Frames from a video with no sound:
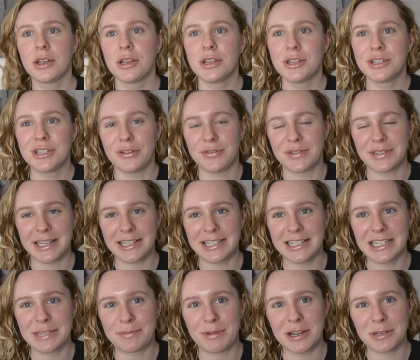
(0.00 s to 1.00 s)
So for
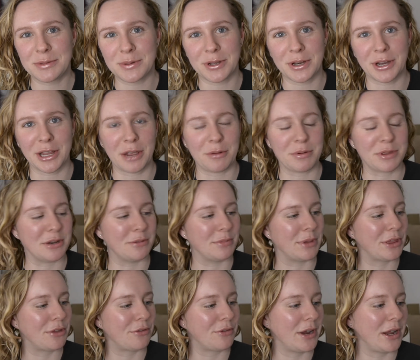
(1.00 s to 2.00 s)
setting sprays we're going to go with number
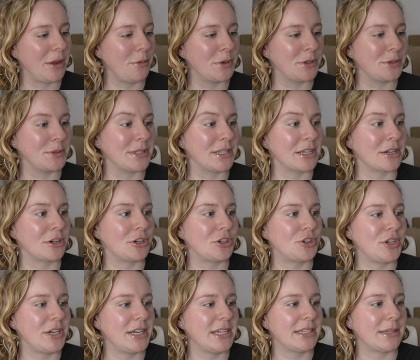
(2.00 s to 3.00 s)
3, which was the
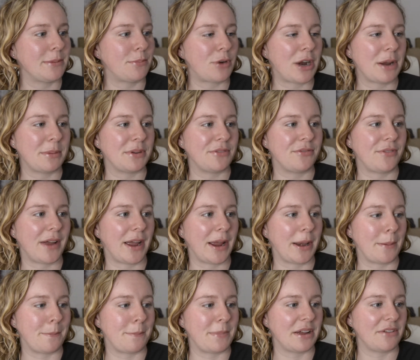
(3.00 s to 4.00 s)
Catrice Prime and Fine
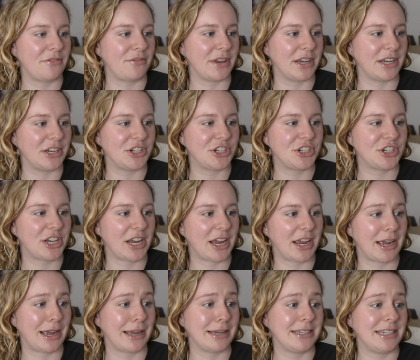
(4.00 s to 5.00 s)
Matte Finish
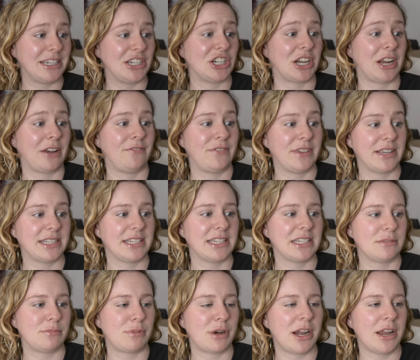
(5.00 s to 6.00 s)
Anti-Shine Fixing
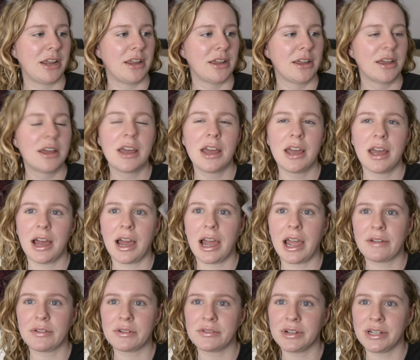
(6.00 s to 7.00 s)
Spray. I
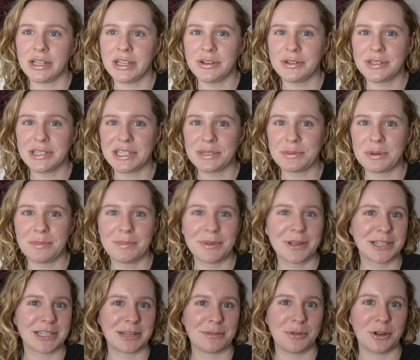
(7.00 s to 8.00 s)
haven't really used this one
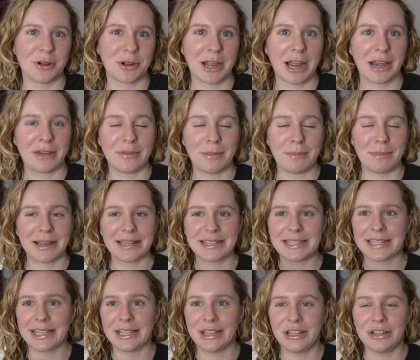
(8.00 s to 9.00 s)
because I'm not kind of a matte
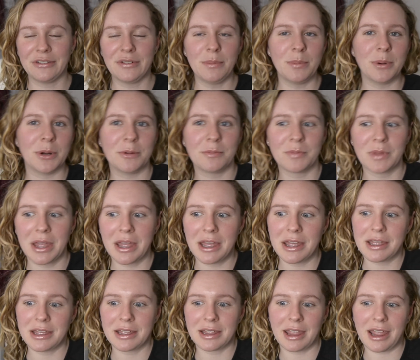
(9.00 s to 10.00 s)
skin lover, but
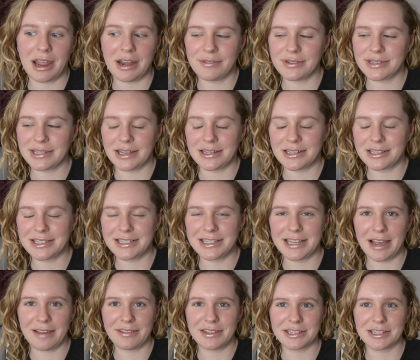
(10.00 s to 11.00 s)
kind of excited to see
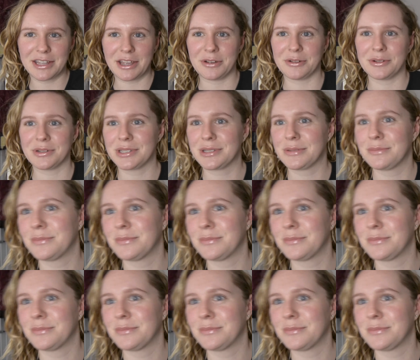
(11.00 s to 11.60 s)
how this goes.